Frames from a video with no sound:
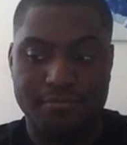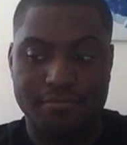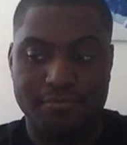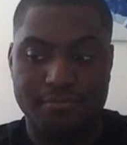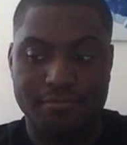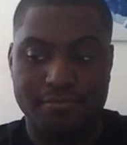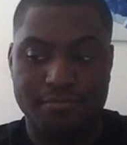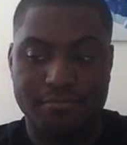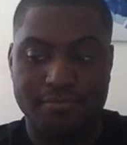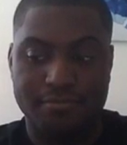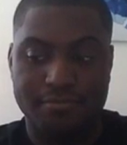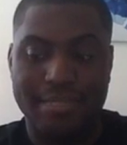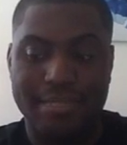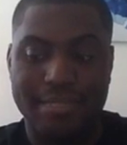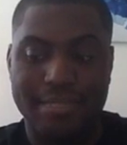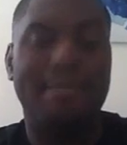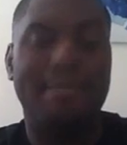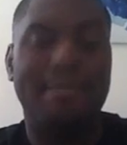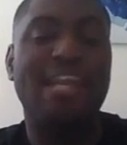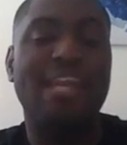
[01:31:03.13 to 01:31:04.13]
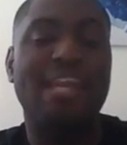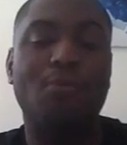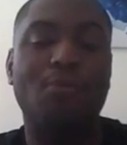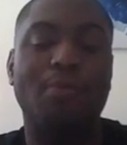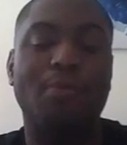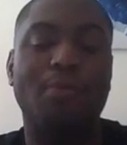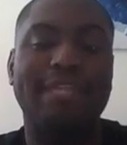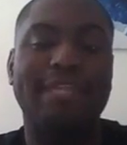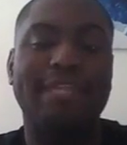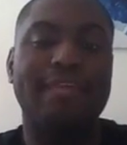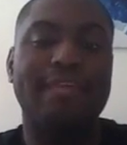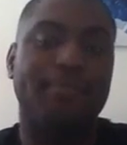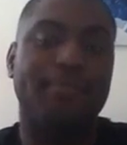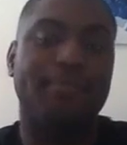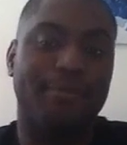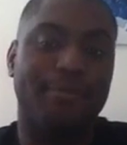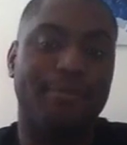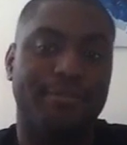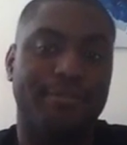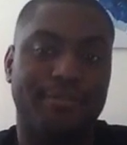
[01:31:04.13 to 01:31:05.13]
it made him more
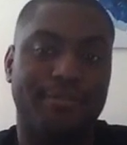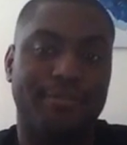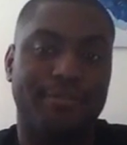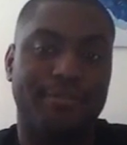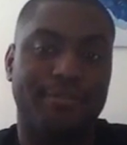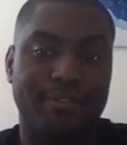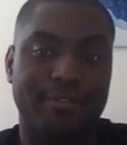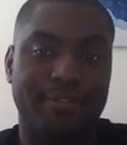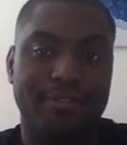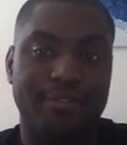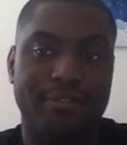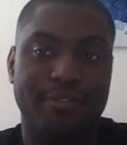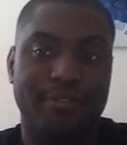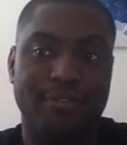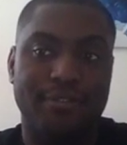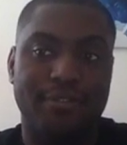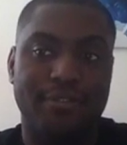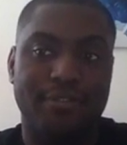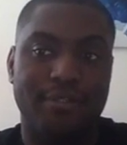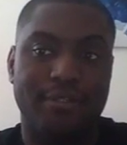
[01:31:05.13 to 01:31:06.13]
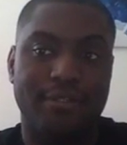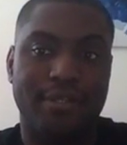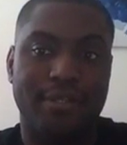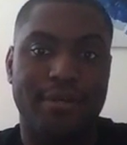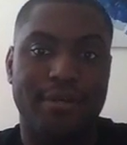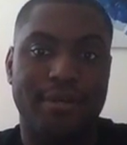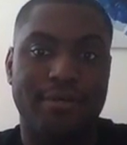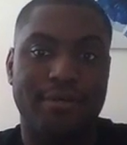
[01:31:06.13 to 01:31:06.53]
believable. You know?